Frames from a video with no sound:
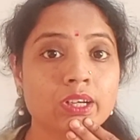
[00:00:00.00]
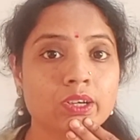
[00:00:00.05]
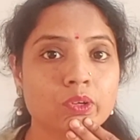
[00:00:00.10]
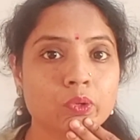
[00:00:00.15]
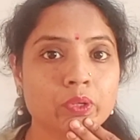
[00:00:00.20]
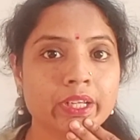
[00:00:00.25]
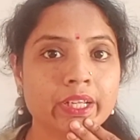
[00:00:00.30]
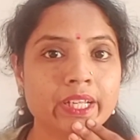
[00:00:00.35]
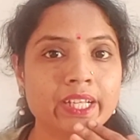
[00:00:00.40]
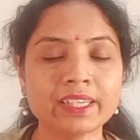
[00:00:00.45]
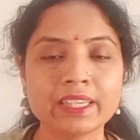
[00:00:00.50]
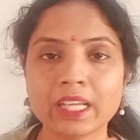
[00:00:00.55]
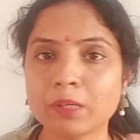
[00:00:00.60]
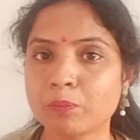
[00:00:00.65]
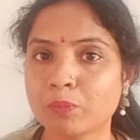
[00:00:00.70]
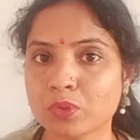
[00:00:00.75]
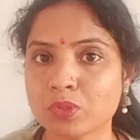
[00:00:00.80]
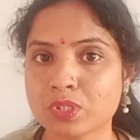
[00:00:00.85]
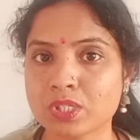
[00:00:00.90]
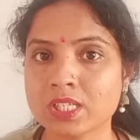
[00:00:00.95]
okay, in
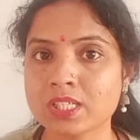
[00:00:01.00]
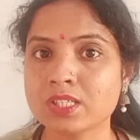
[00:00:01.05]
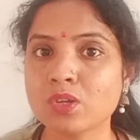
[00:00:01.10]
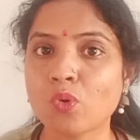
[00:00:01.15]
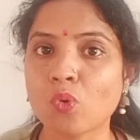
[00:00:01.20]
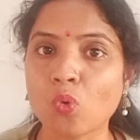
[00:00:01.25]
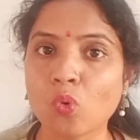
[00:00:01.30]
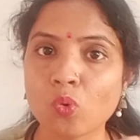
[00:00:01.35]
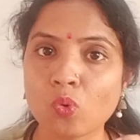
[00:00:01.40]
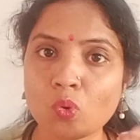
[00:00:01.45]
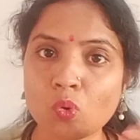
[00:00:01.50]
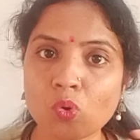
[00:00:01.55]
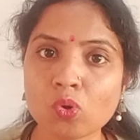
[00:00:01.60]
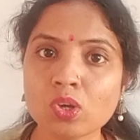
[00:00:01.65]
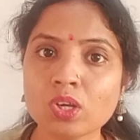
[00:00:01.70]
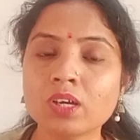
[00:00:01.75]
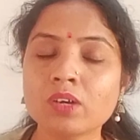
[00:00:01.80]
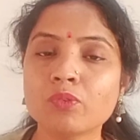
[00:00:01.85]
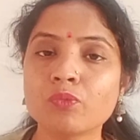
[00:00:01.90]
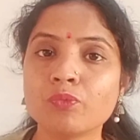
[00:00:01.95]
that process the
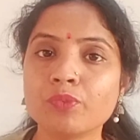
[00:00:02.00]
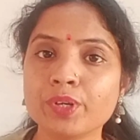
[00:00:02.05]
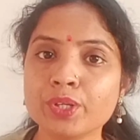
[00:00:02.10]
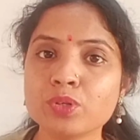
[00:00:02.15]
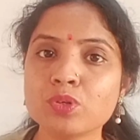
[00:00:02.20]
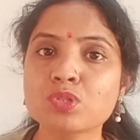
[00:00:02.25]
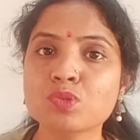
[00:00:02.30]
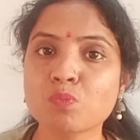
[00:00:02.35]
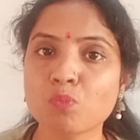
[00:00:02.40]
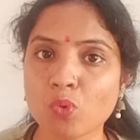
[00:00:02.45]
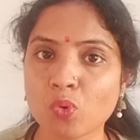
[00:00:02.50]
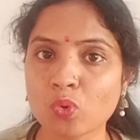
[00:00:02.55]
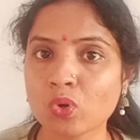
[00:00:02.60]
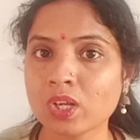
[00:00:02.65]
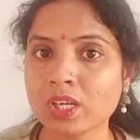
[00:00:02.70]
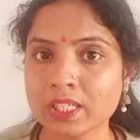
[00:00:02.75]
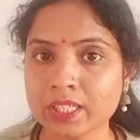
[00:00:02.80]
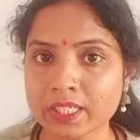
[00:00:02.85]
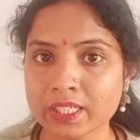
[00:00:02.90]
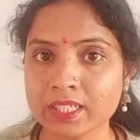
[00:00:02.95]
whole video's
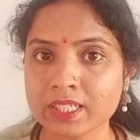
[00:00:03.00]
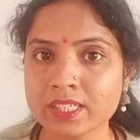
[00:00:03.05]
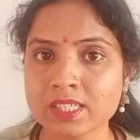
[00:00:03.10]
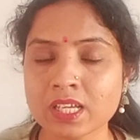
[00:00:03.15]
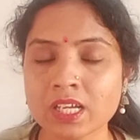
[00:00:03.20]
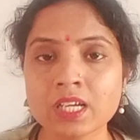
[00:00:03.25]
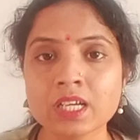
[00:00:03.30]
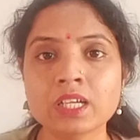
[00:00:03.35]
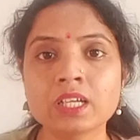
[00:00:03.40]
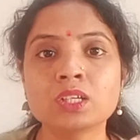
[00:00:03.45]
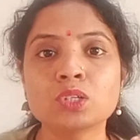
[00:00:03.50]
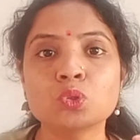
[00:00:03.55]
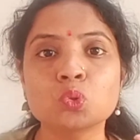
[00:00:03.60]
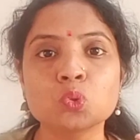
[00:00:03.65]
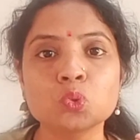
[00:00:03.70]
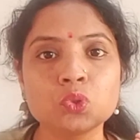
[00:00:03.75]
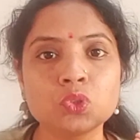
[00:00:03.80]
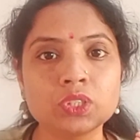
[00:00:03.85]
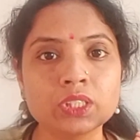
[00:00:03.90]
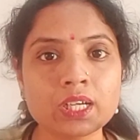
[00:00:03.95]
moral is
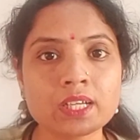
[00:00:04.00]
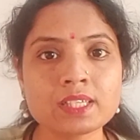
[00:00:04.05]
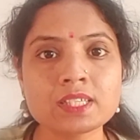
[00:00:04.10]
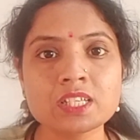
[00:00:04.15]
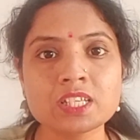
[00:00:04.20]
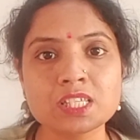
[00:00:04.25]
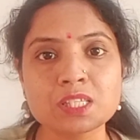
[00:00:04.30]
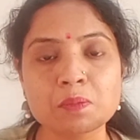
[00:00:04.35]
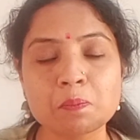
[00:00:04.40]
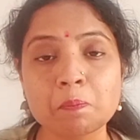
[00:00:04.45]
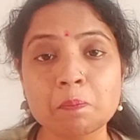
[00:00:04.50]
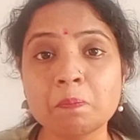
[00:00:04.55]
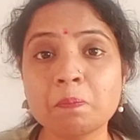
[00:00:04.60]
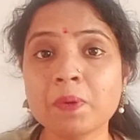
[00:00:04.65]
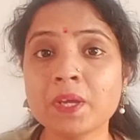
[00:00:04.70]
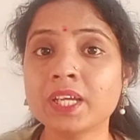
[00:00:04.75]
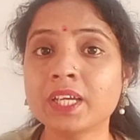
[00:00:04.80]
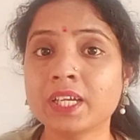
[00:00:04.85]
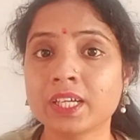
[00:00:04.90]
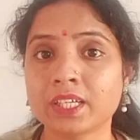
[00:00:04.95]
to just
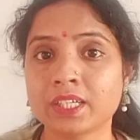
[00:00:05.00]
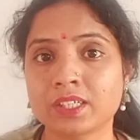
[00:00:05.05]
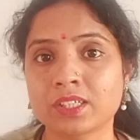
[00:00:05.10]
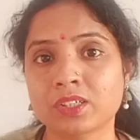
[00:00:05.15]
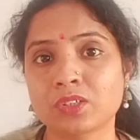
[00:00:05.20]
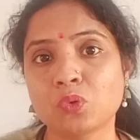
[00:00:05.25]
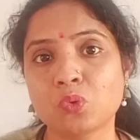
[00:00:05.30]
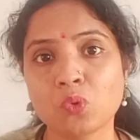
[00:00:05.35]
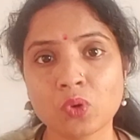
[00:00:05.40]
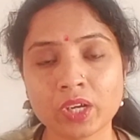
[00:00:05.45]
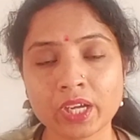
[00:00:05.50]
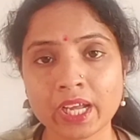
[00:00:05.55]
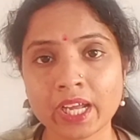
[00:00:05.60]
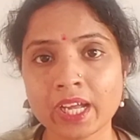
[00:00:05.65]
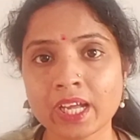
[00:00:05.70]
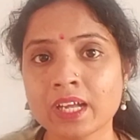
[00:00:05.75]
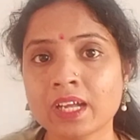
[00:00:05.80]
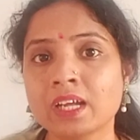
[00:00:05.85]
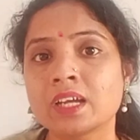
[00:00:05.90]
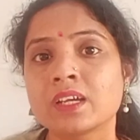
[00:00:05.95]
speak it. Okay,